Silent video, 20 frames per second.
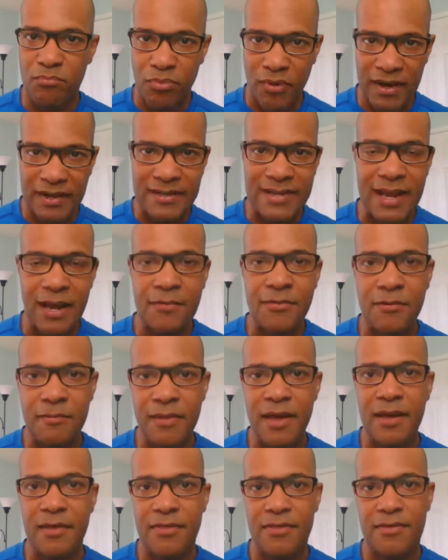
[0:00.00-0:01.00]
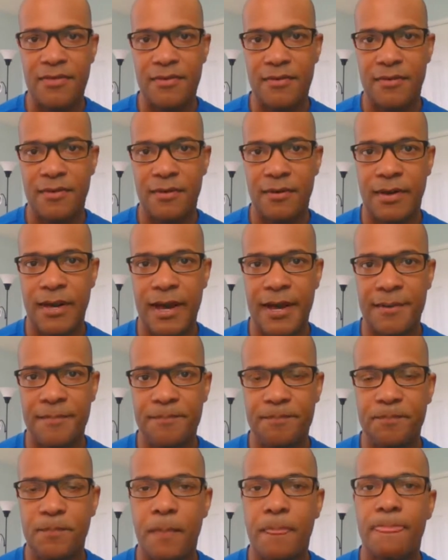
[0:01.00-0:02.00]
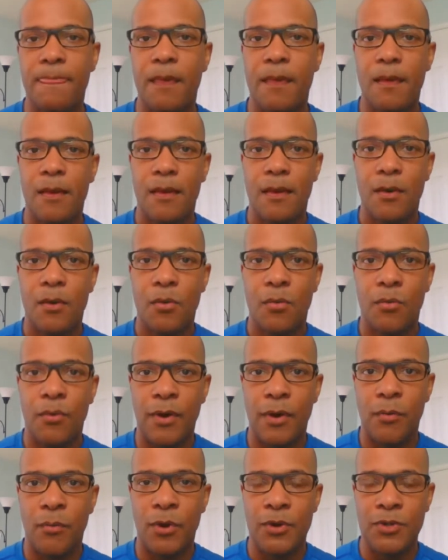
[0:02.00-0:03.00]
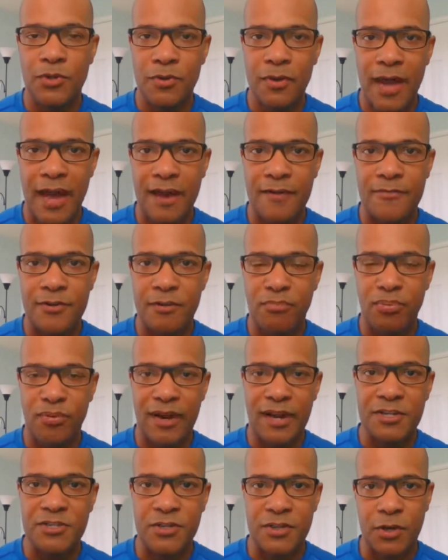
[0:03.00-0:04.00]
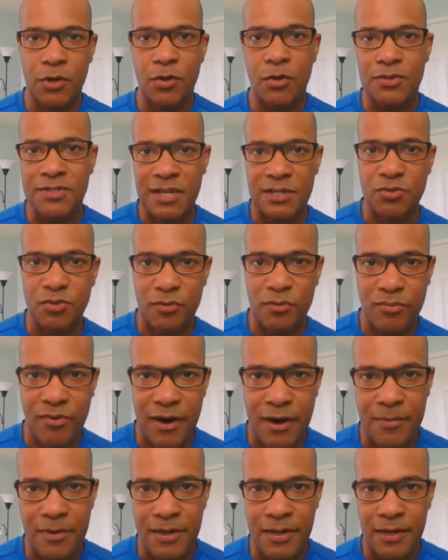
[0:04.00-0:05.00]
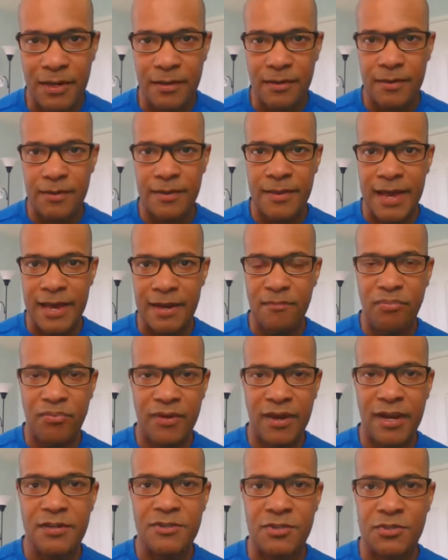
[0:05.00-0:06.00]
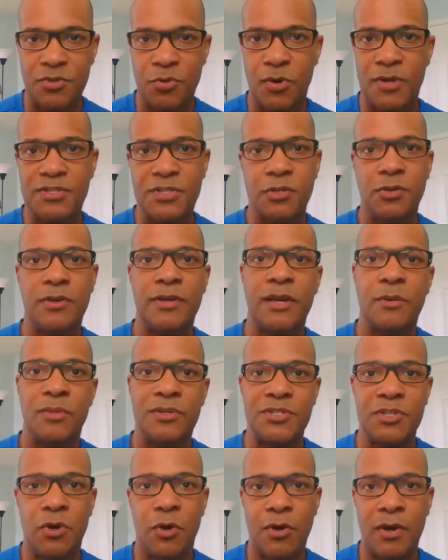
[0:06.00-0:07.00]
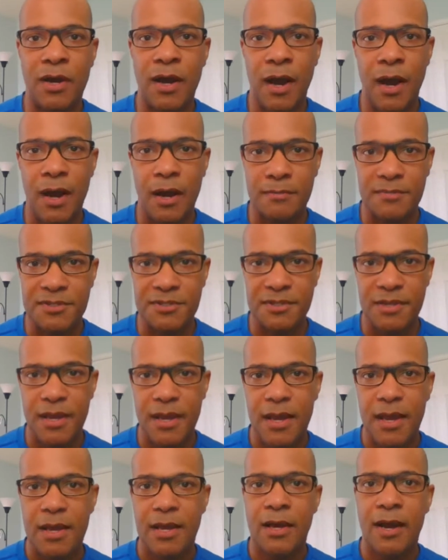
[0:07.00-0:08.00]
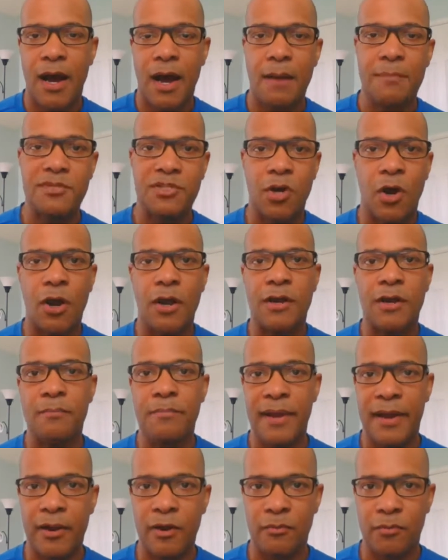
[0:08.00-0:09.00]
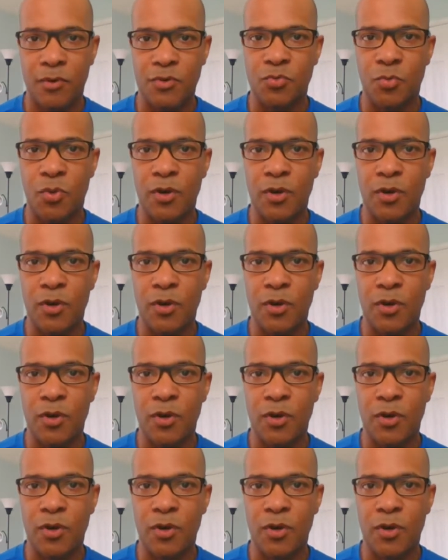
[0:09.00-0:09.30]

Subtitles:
I break down the myth. Okay. When you have an appraiser that goes out to a property, that appraiser is going to look at what's called comps. Comps are comparables.